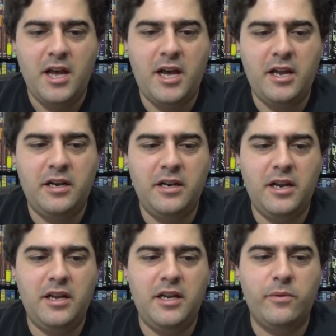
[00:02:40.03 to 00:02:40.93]
And
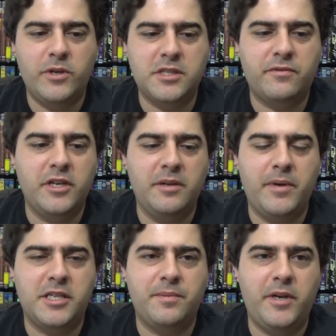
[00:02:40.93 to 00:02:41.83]
it wasn't really
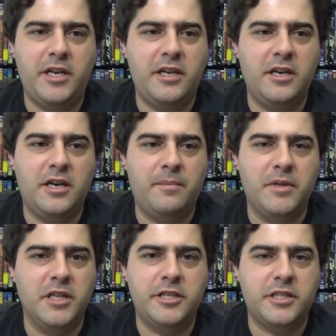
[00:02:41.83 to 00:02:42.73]
meant to be a
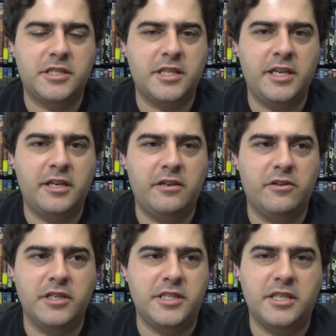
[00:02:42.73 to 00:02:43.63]
malicious thing,
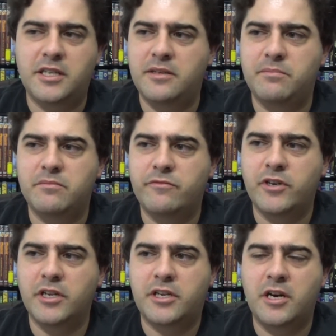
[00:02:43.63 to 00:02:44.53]
or at least it didn't
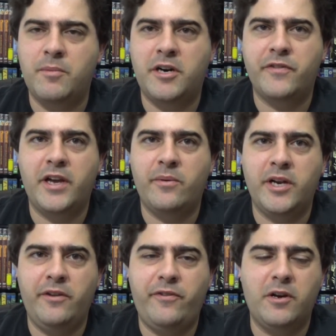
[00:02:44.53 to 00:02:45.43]
really come off that
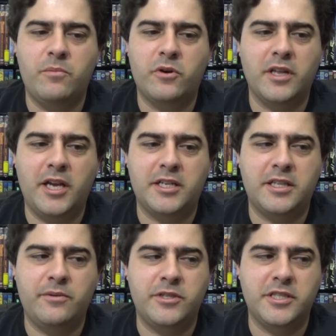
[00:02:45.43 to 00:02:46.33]
way. It felt more like
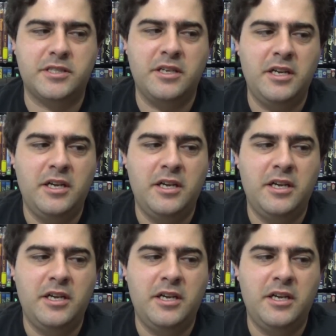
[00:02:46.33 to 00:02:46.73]
they were just,